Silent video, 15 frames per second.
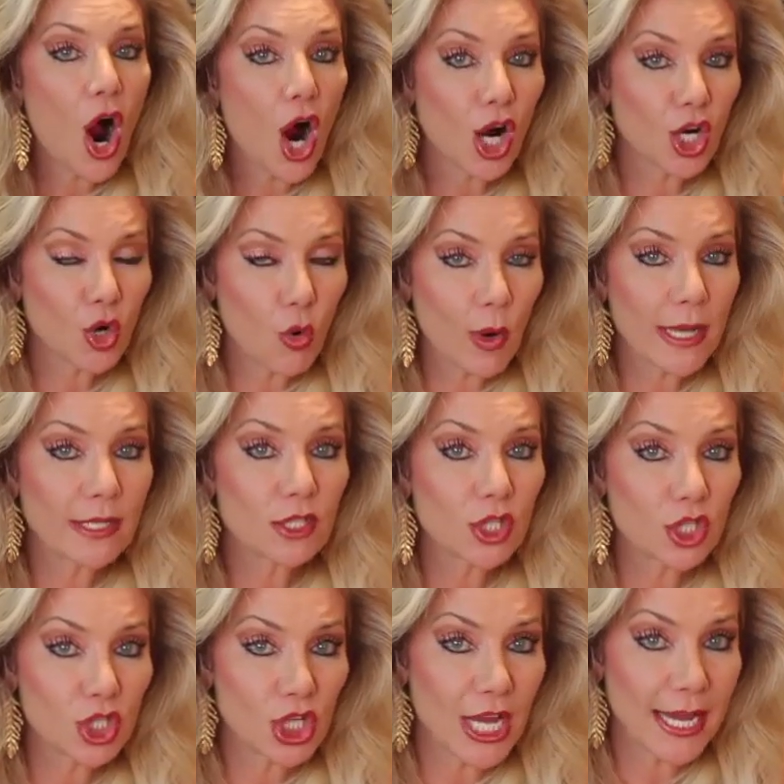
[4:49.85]
are going
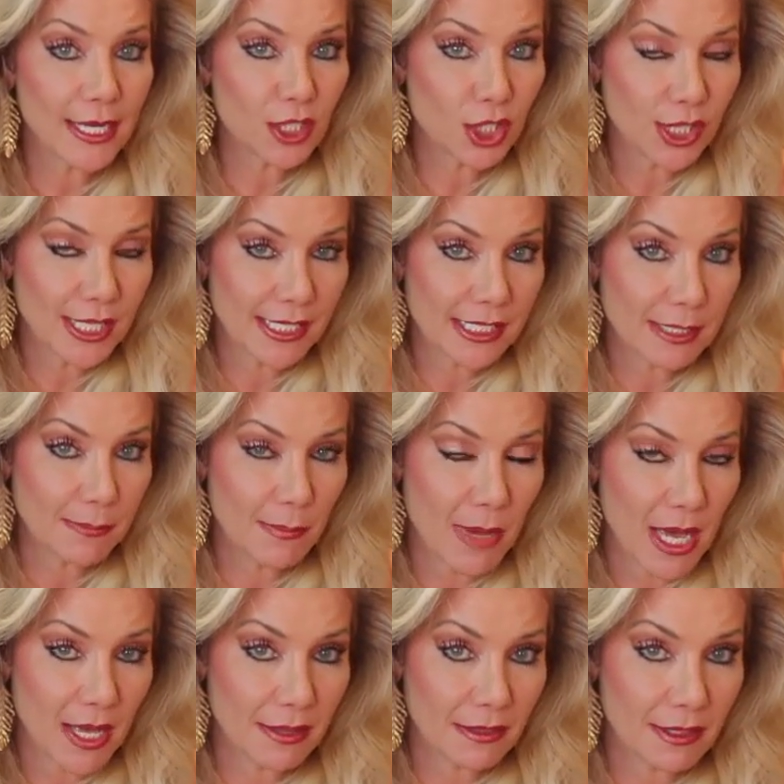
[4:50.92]
to change this
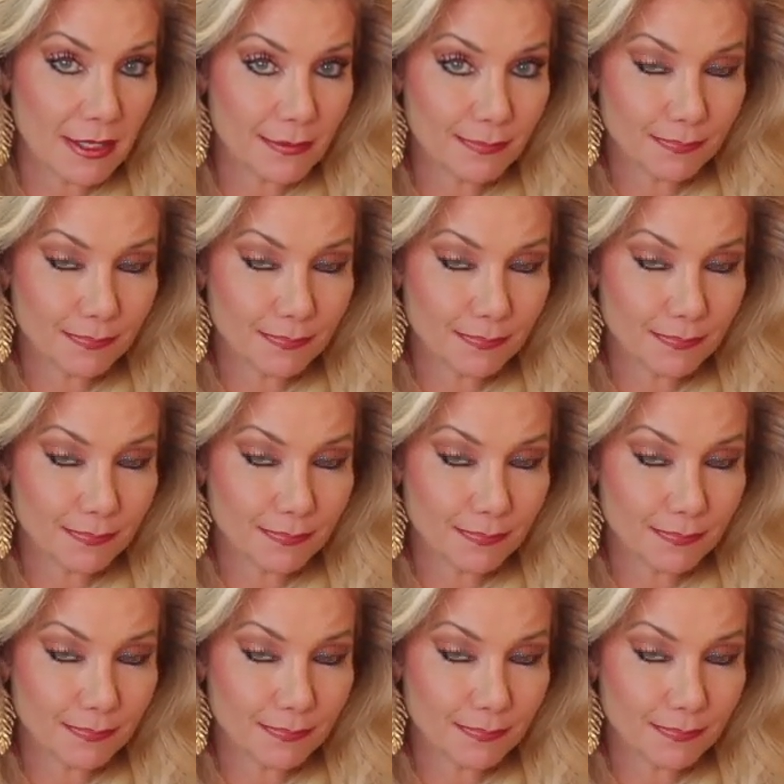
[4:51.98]
month.